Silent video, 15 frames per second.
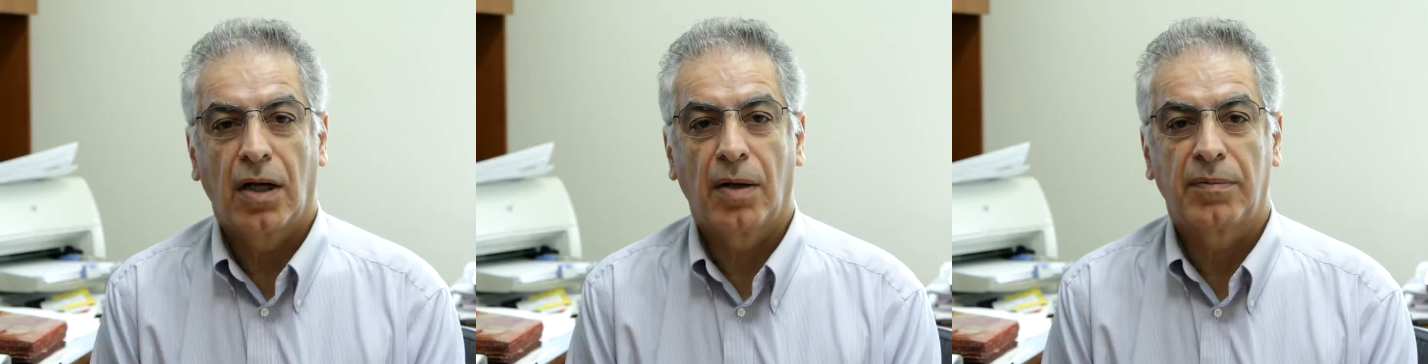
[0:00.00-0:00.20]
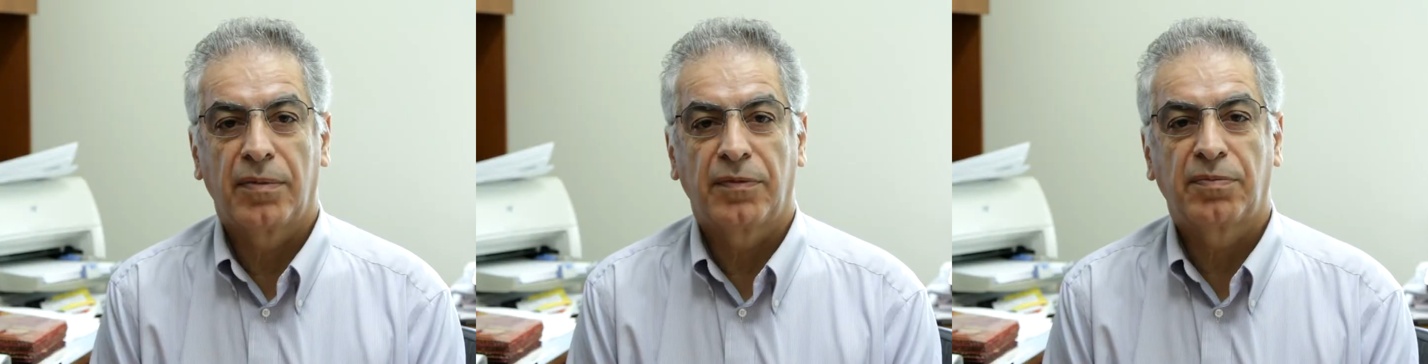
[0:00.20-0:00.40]

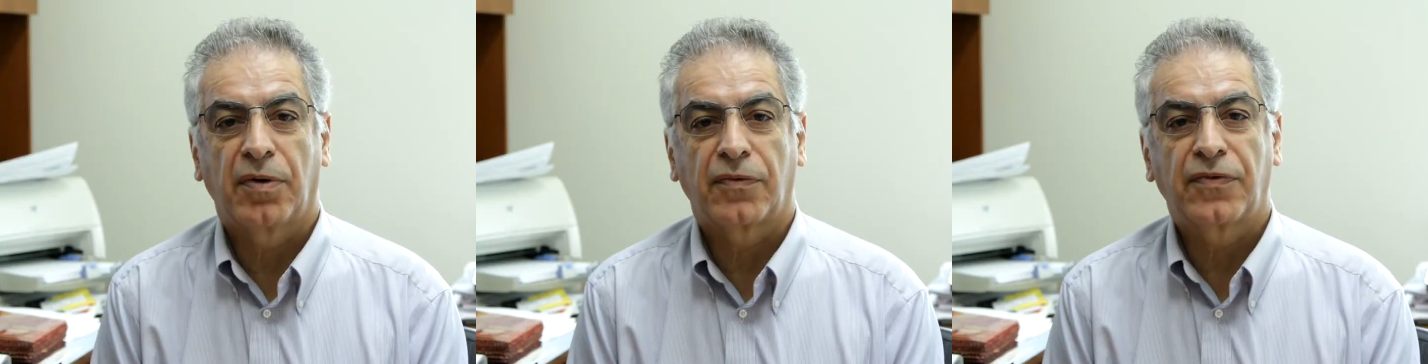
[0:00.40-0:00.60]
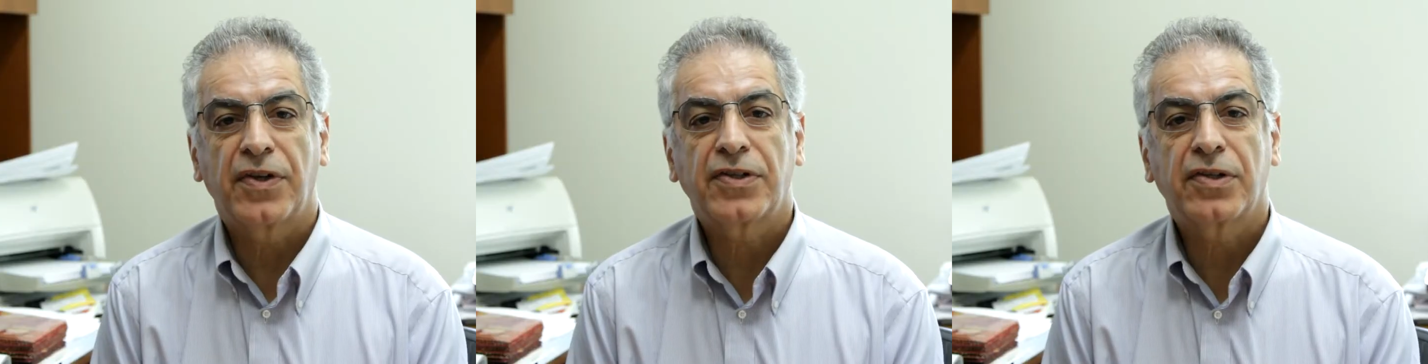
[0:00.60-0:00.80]
I'm a
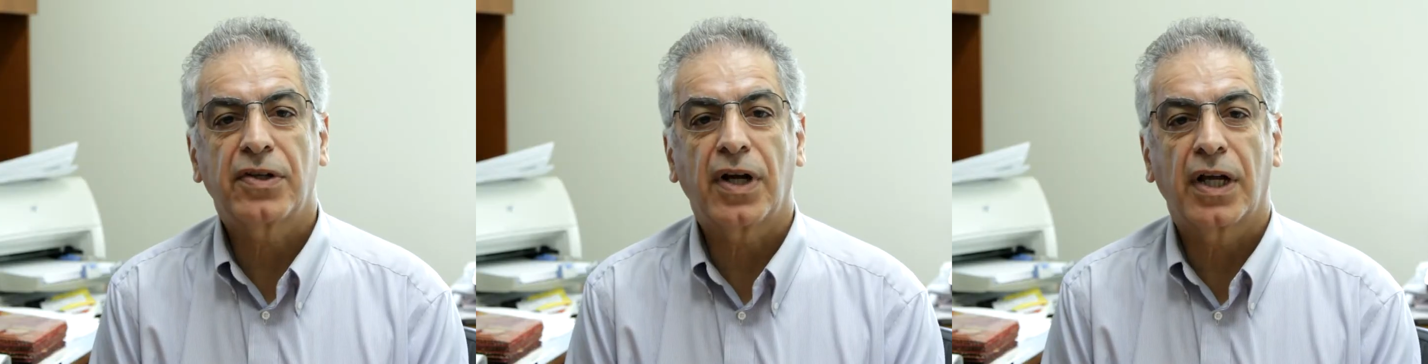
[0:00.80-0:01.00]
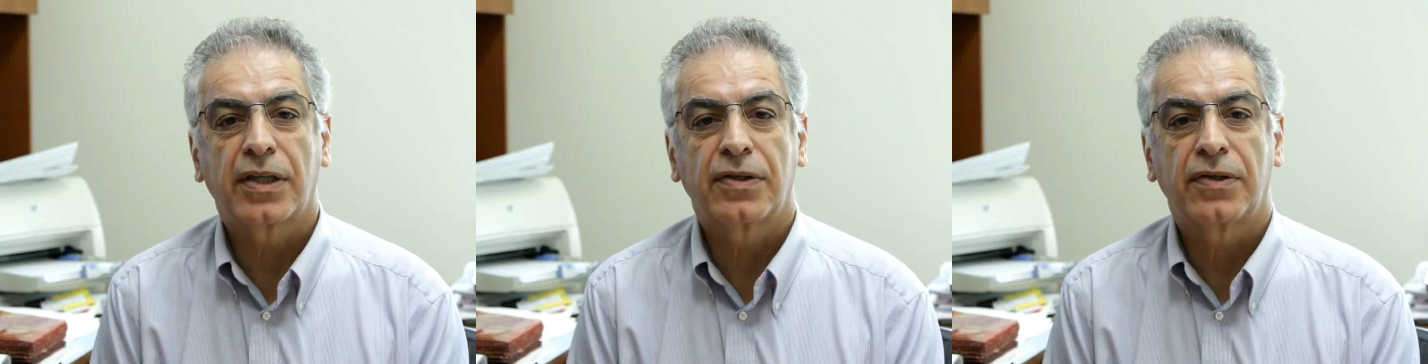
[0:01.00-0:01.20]
professor
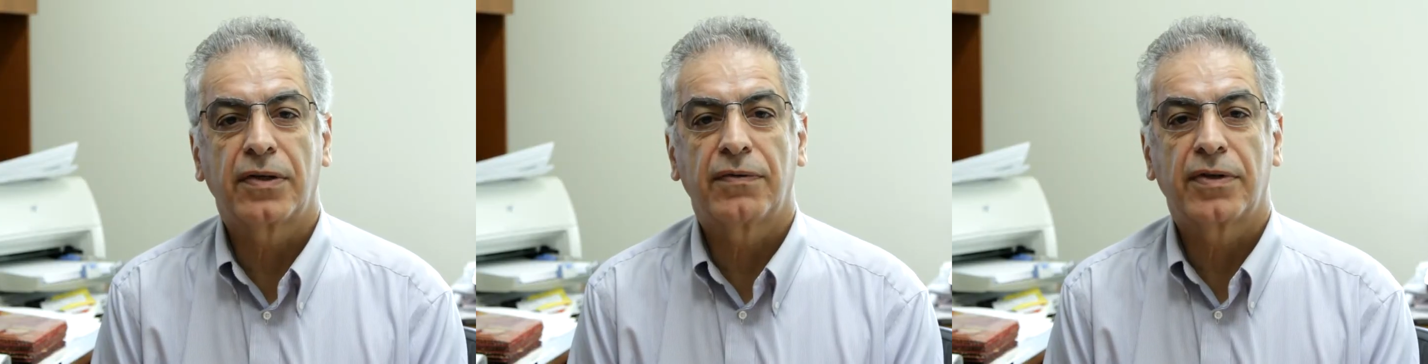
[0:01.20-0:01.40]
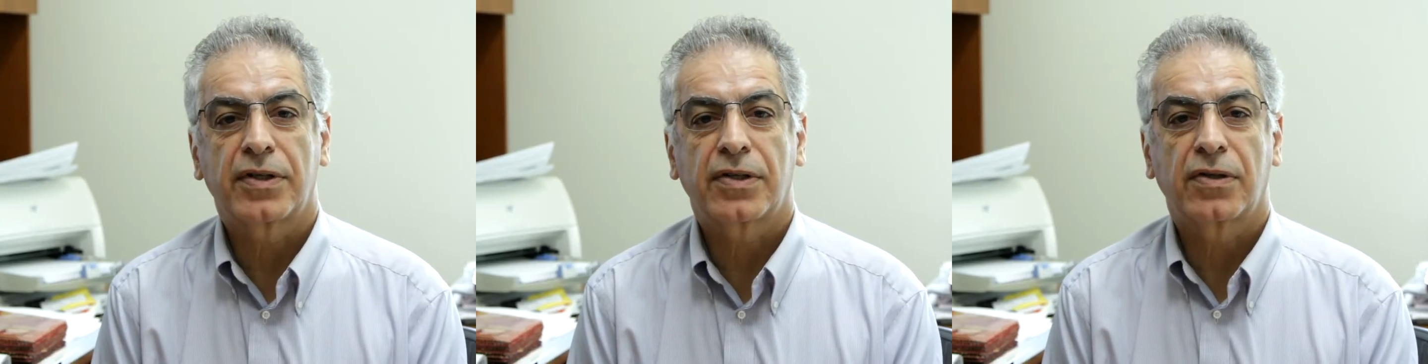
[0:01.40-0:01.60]
at
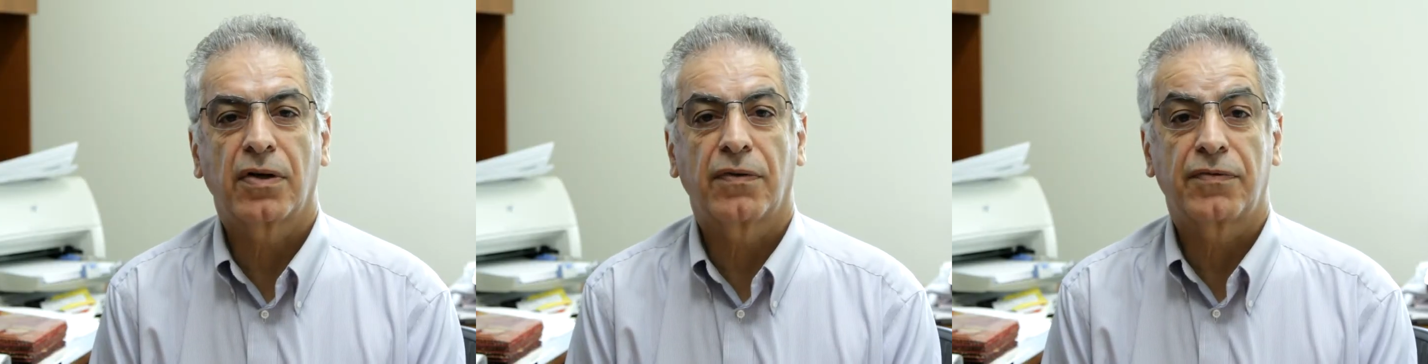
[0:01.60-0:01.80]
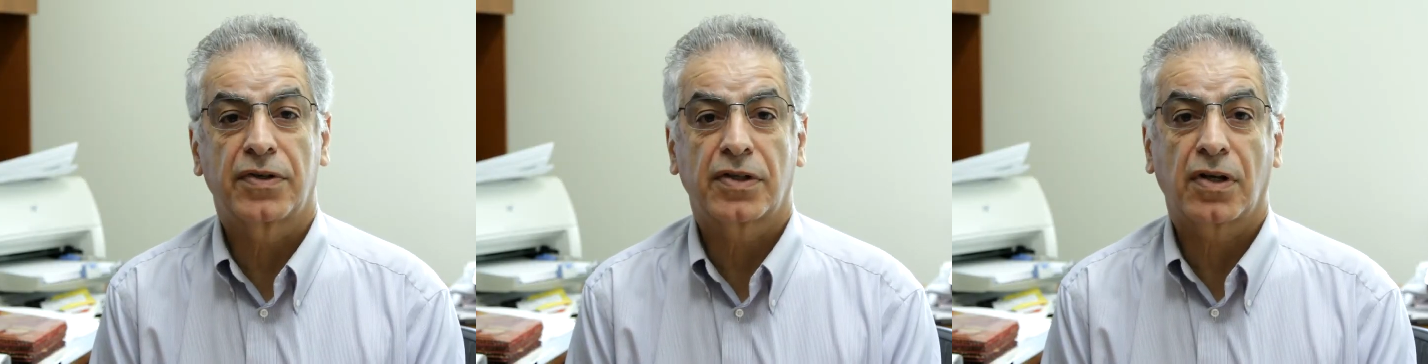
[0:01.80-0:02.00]
University
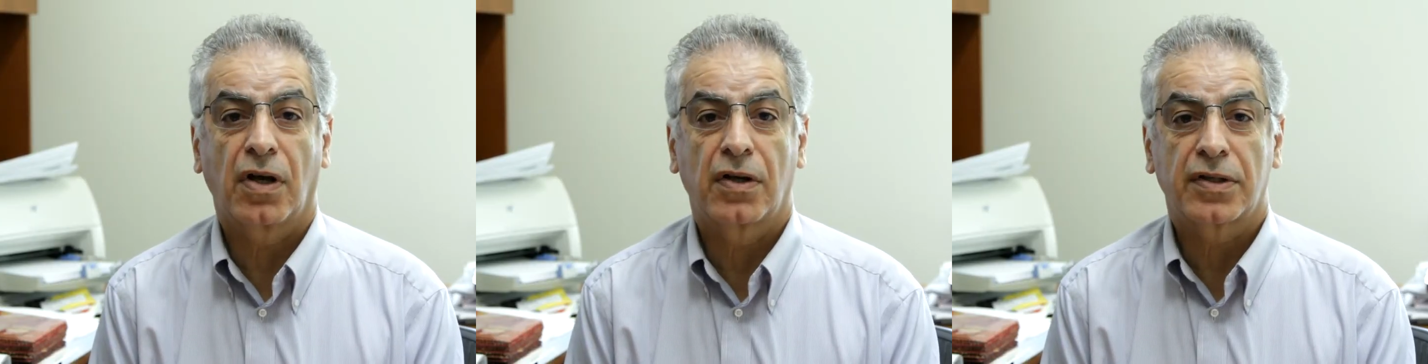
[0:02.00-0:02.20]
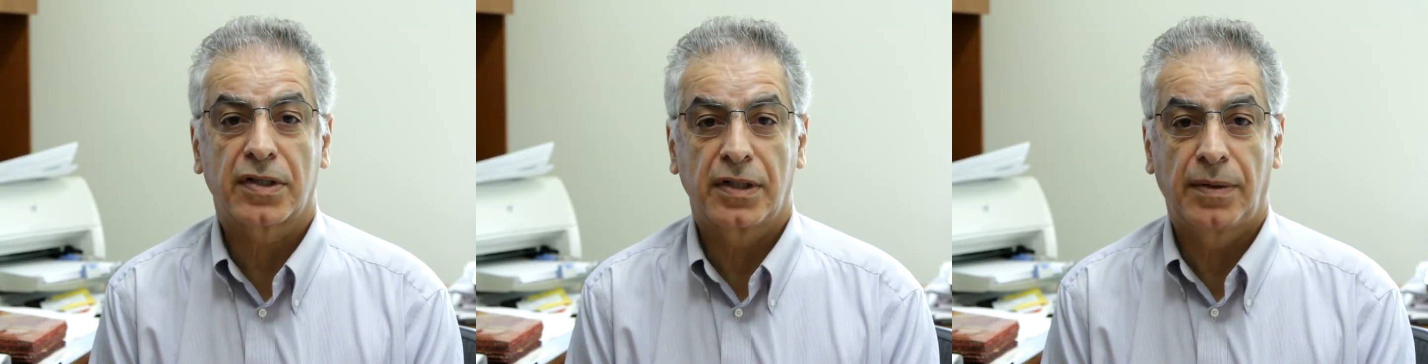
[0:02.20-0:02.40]
of
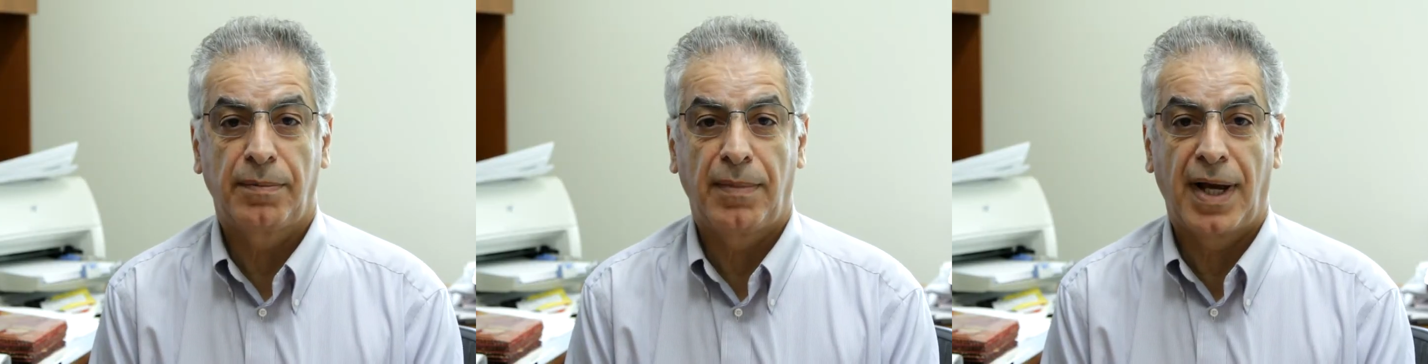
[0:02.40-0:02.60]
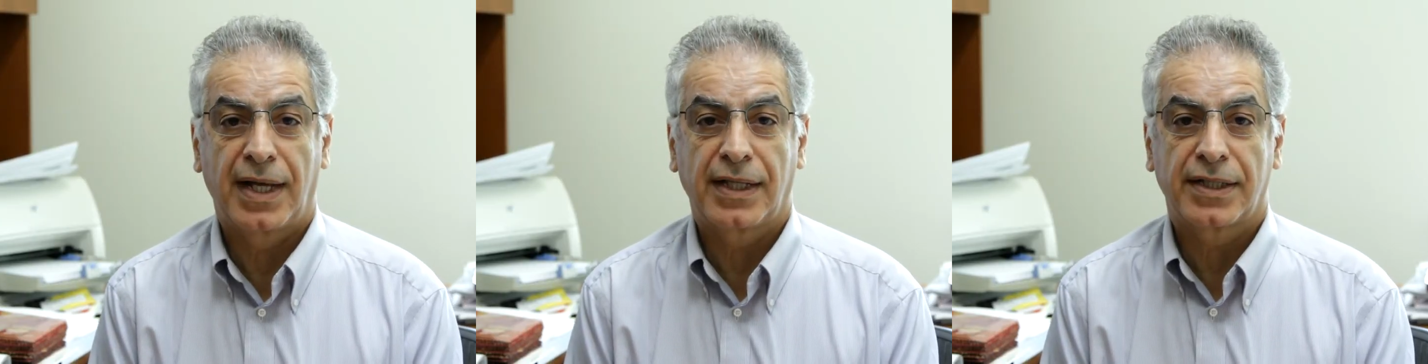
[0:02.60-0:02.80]

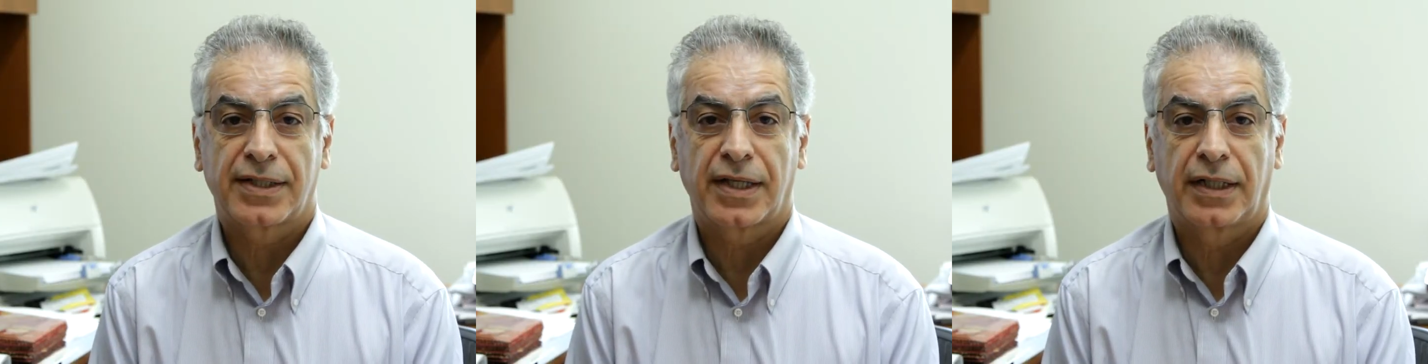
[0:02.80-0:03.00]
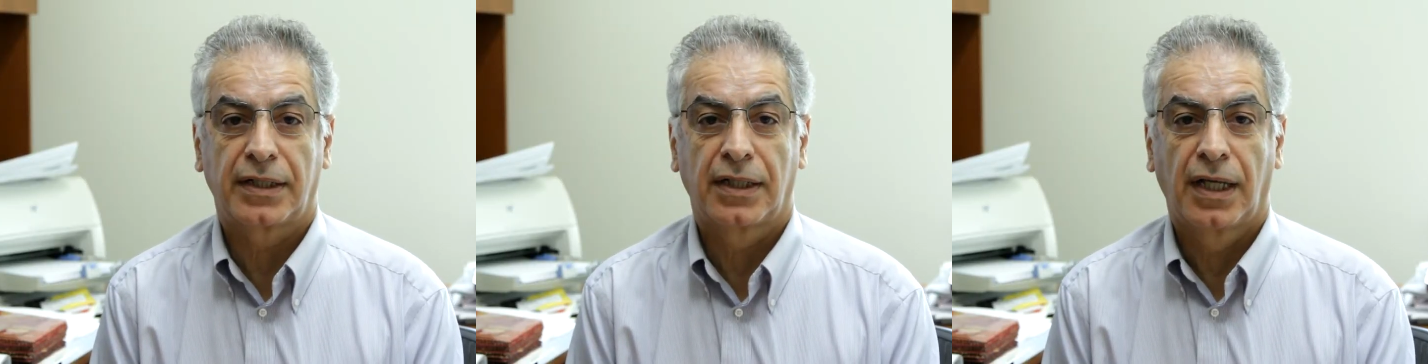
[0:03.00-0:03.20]

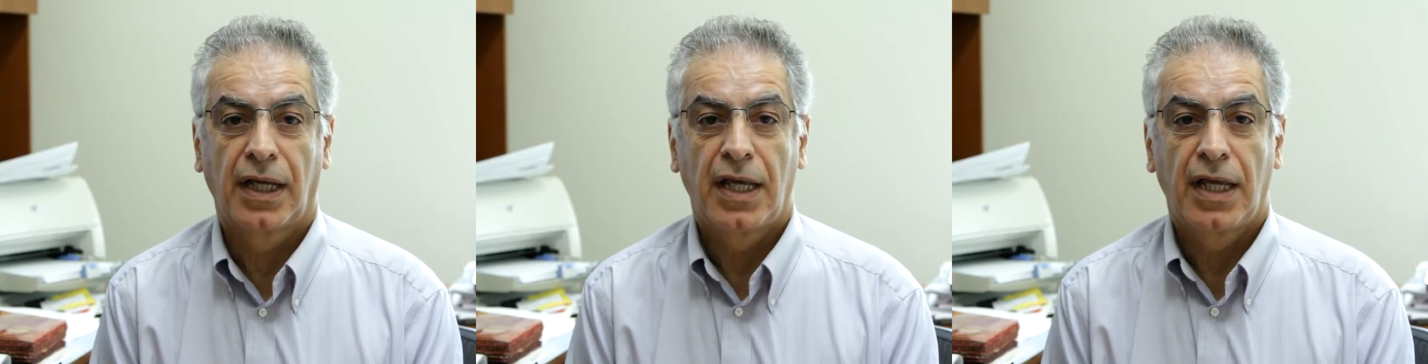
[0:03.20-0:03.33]
Wisconsin-Madison,